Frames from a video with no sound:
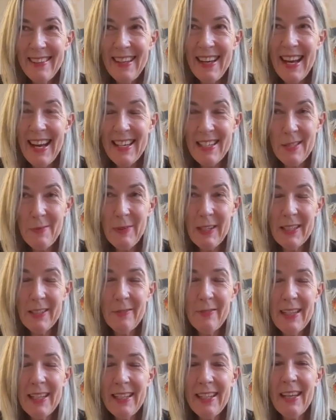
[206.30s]
aspect
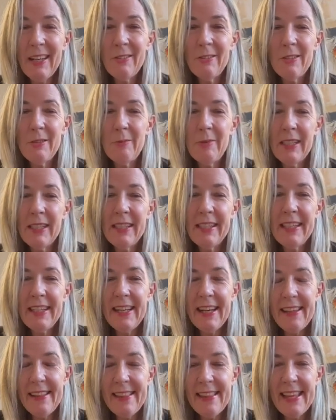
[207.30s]
of my
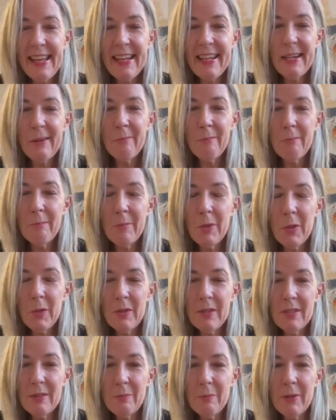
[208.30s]
accountability I think I'm
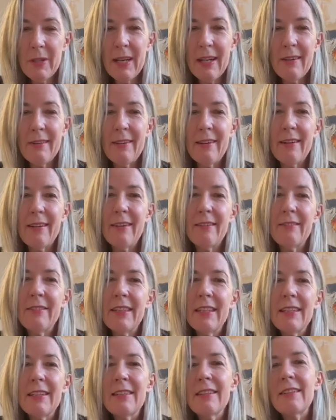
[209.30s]
most proud of
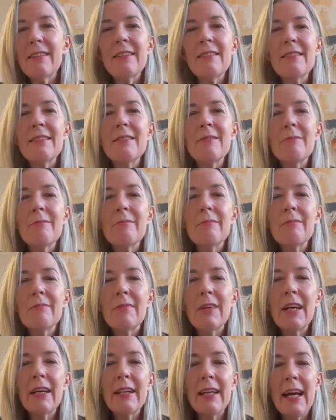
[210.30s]
is
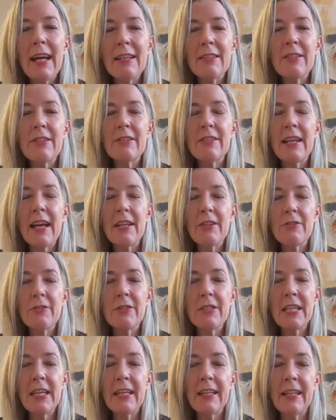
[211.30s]
an exercise
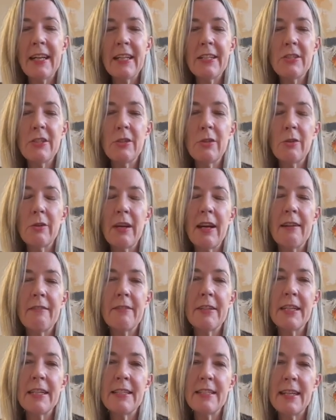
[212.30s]
routine I do
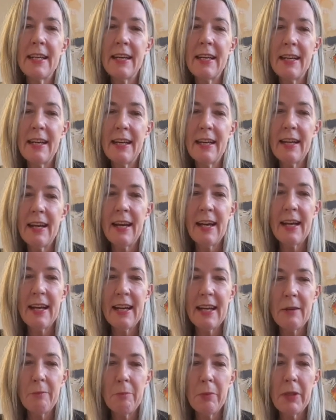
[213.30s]
every day.
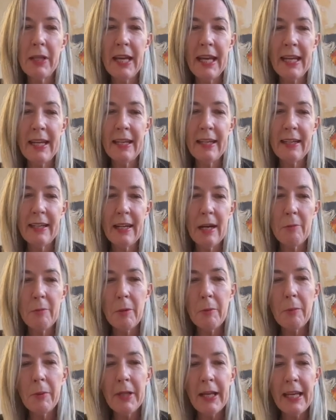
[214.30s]
I plank, I'm
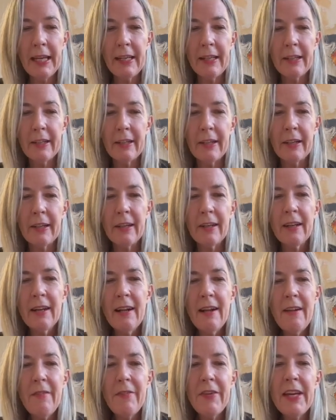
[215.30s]
a planker.
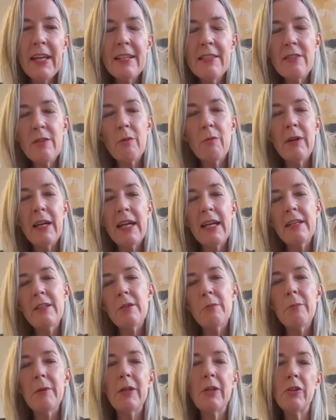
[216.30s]
It's a way
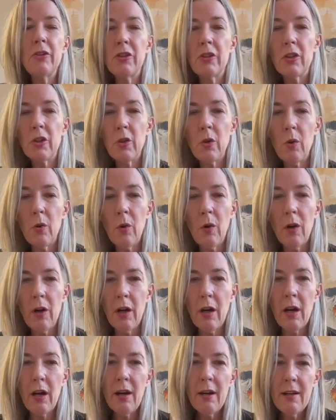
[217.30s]
to build your
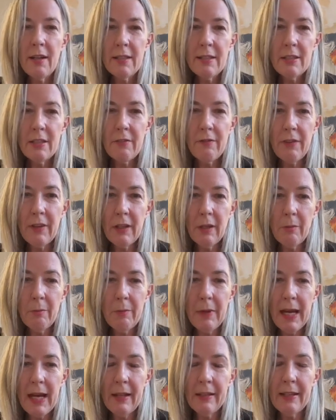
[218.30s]
core, to feel
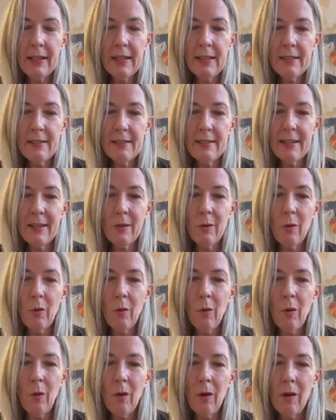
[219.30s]
balanced and
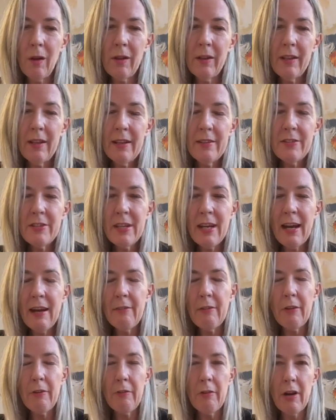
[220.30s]
whole, to
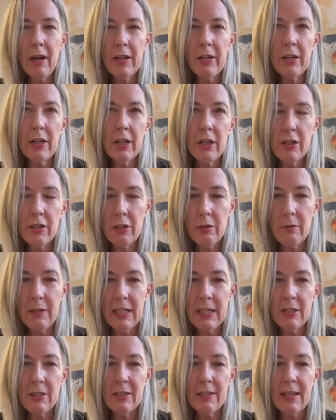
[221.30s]
have a rudder to
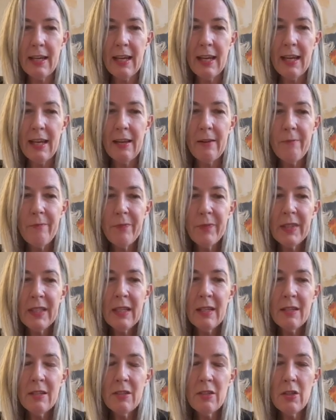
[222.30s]
each day.
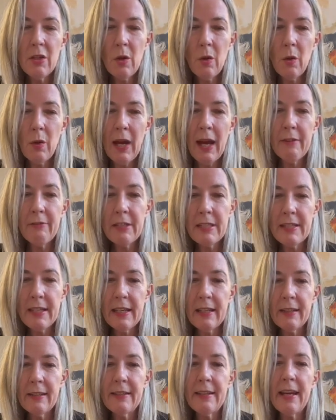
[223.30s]
So every
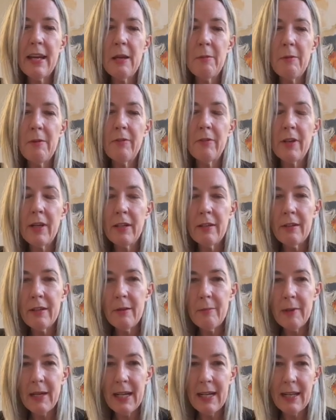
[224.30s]
single day before I go
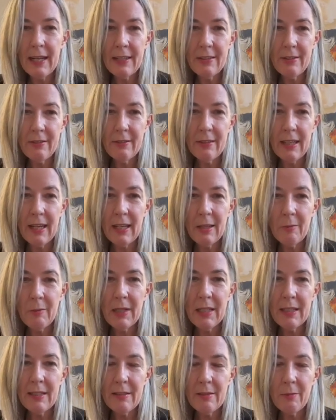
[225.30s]
to bed, I do nine
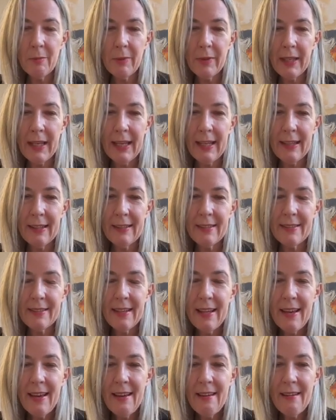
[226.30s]
minutes of planks.
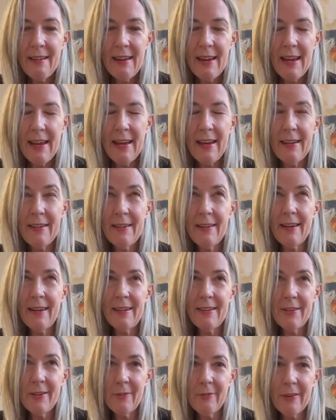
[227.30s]
And
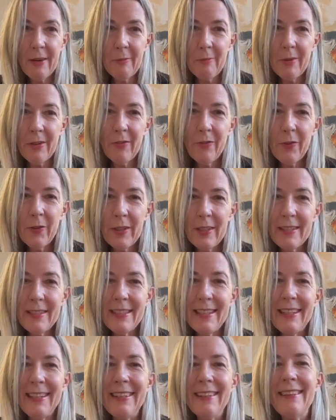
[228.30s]
on November
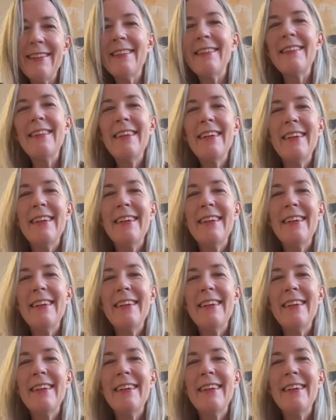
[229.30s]
14th,